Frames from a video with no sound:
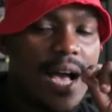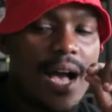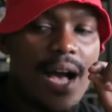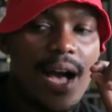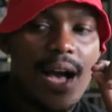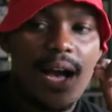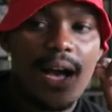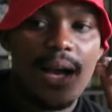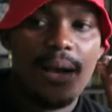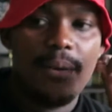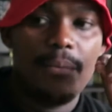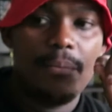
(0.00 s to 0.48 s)

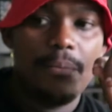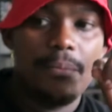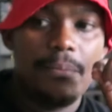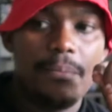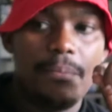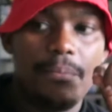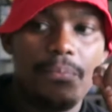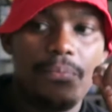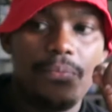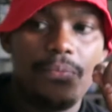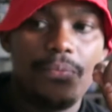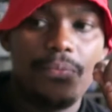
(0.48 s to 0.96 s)

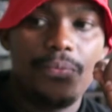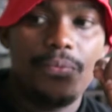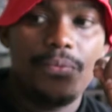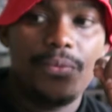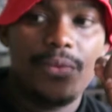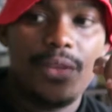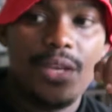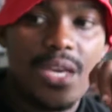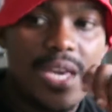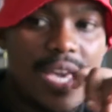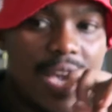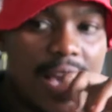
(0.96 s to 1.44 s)

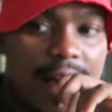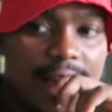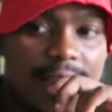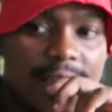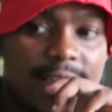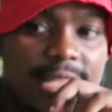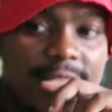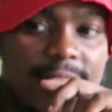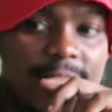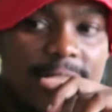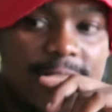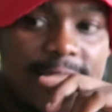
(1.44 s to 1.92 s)
um, yeah
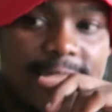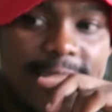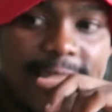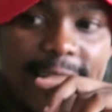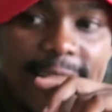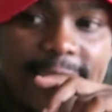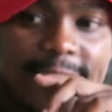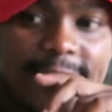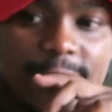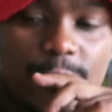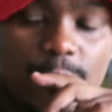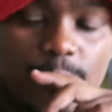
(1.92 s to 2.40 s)
there's a lot that
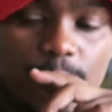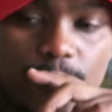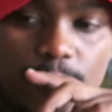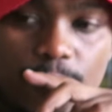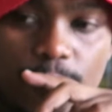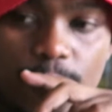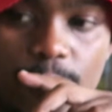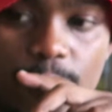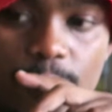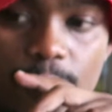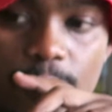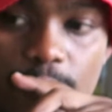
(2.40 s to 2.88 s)
i need to
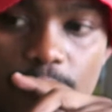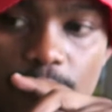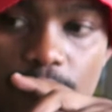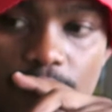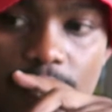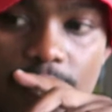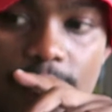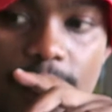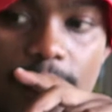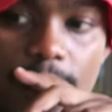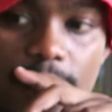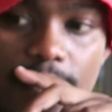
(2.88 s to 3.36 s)
do
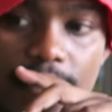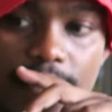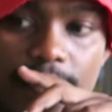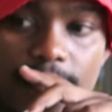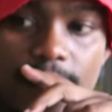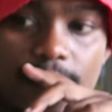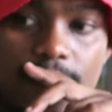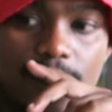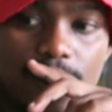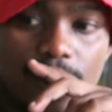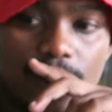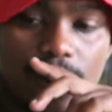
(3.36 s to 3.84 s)
there's a lot i
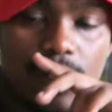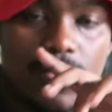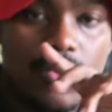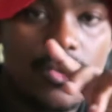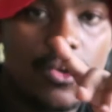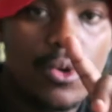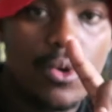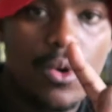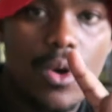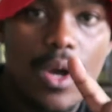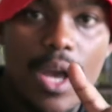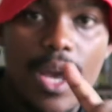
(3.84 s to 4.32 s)
need to do
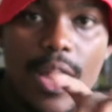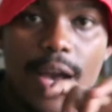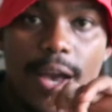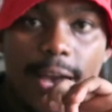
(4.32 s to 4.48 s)
so